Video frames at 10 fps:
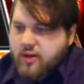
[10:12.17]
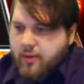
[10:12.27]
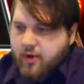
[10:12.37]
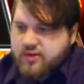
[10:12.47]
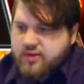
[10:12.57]

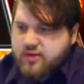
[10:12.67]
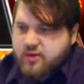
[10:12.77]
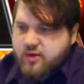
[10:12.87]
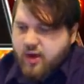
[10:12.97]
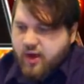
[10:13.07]
That works.
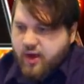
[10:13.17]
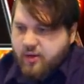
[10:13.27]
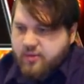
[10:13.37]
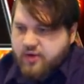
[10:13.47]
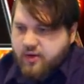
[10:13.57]

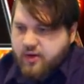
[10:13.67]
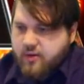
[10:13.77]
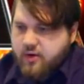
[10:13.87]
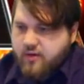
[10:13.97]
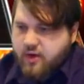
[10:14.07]
So I'll
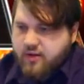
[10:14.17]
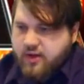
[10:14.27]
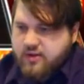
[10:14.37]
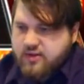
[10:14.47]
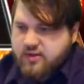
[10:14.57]
get rid of all
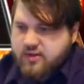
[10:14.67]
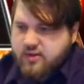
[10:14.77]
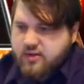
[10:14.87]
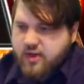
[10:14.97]
these.